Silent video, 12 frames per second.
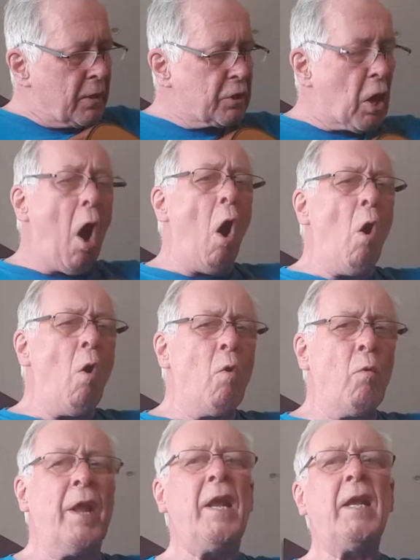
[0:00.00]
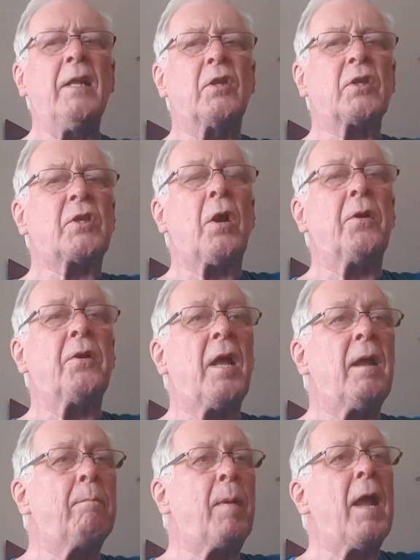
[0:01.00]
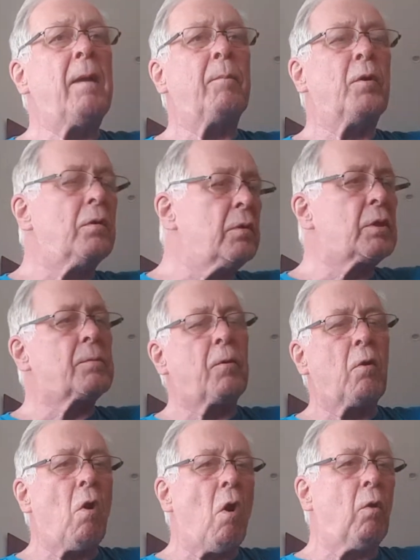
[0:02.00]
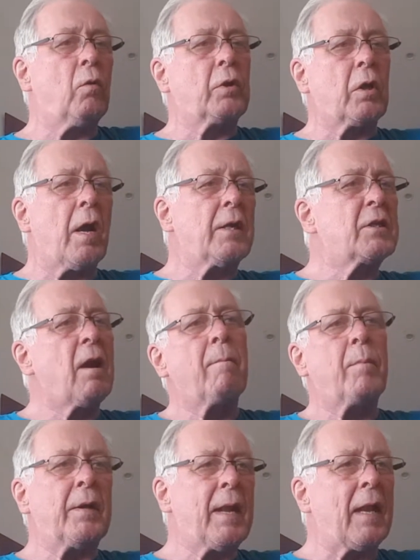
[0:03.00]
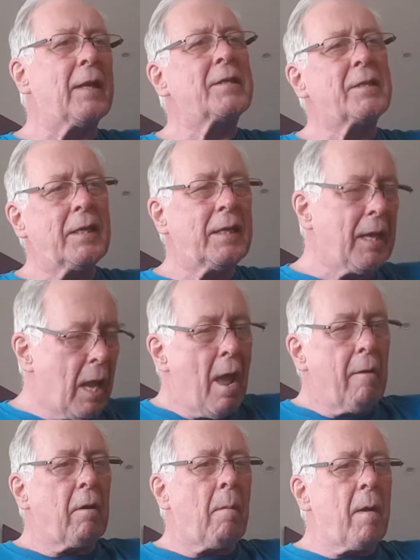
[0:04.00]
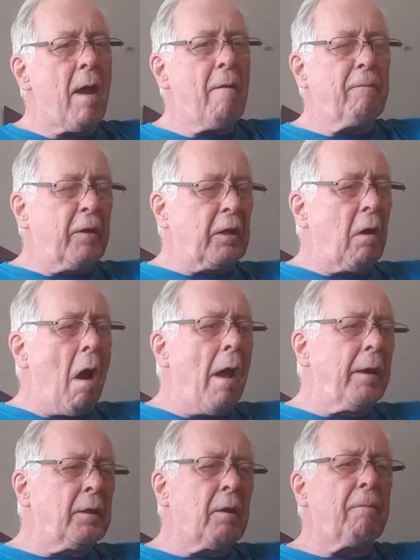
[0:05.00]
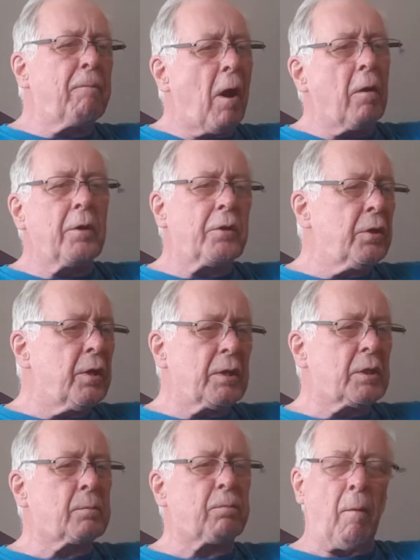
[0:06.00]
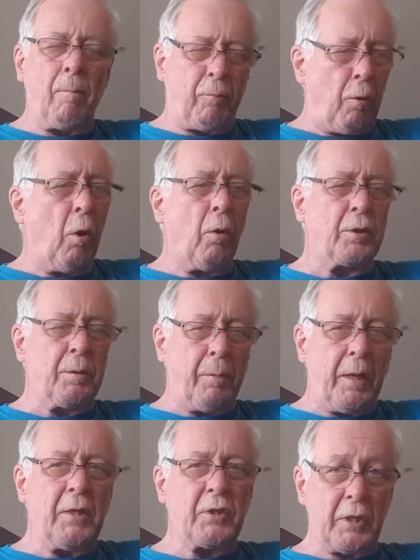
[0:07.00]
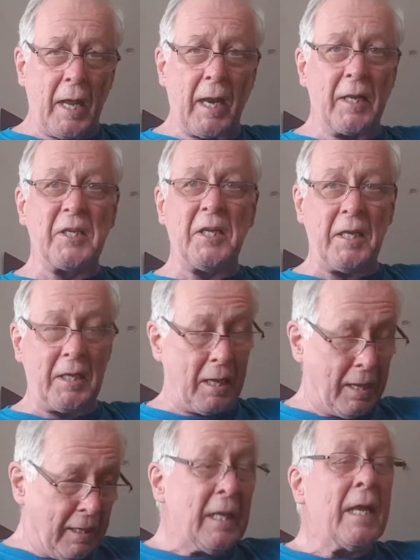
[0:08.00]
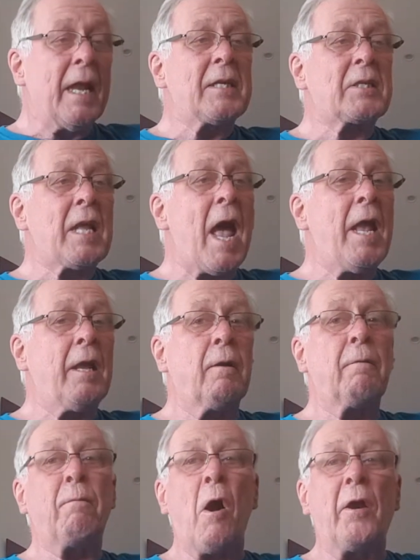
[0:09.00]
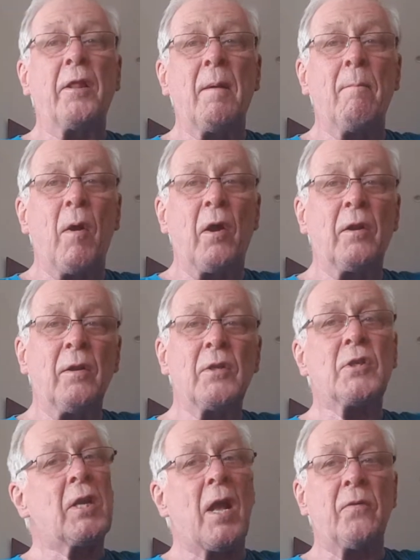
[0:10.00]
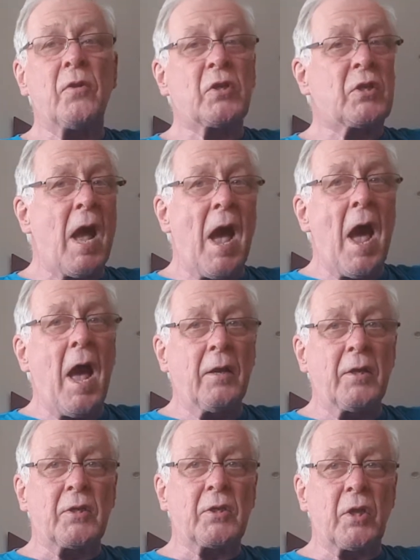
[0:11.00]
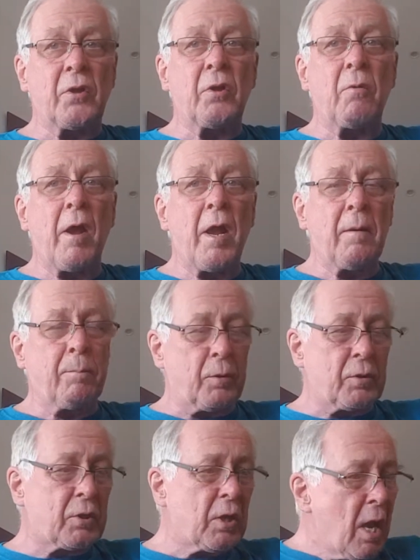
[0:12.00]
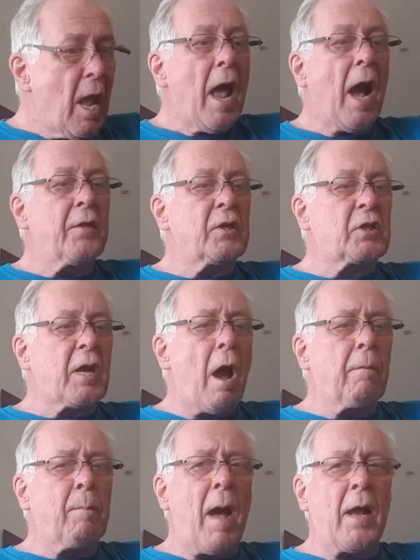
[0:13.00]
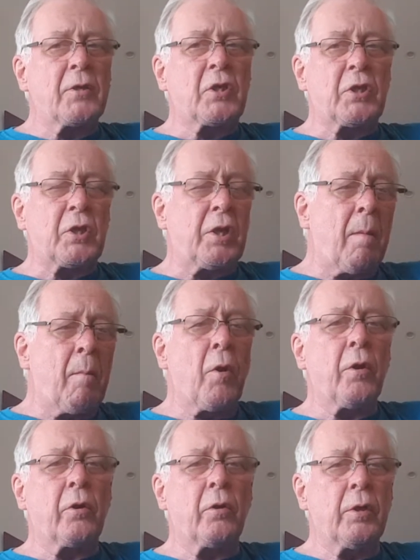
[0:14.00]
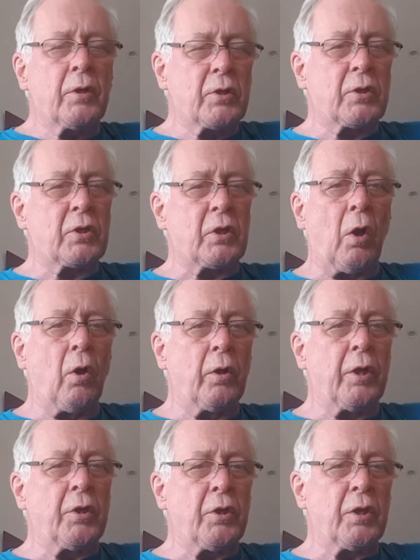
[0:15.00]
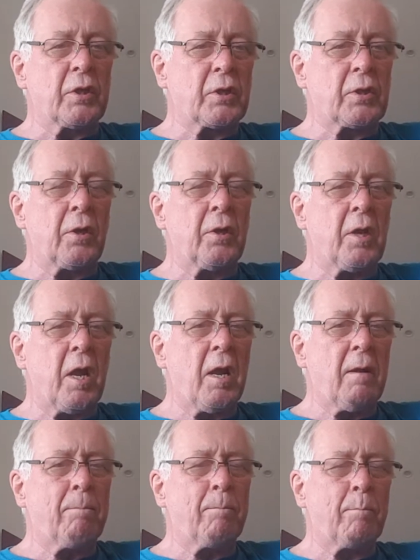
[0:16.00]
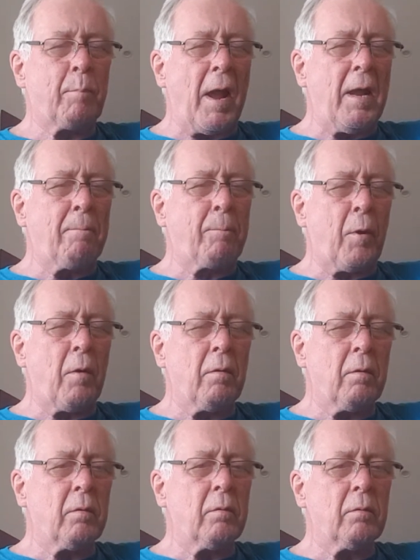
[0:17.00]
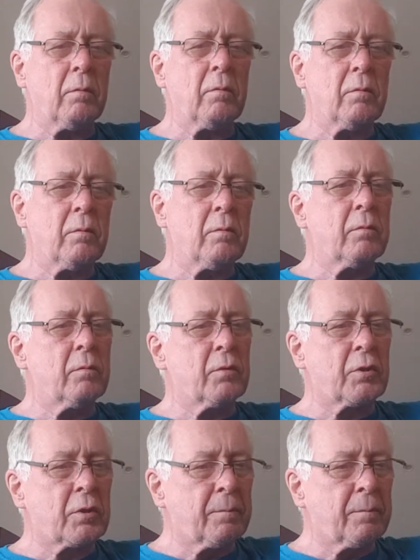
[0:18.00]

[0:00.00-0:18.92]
So read the Sunday papers for all kinds of banality, from every kind of horridness, from fraud to bestiality. It's there you'll find the models and the starlets and the rapers, and the scoutmasters and the murderers, all in your Sunday papers.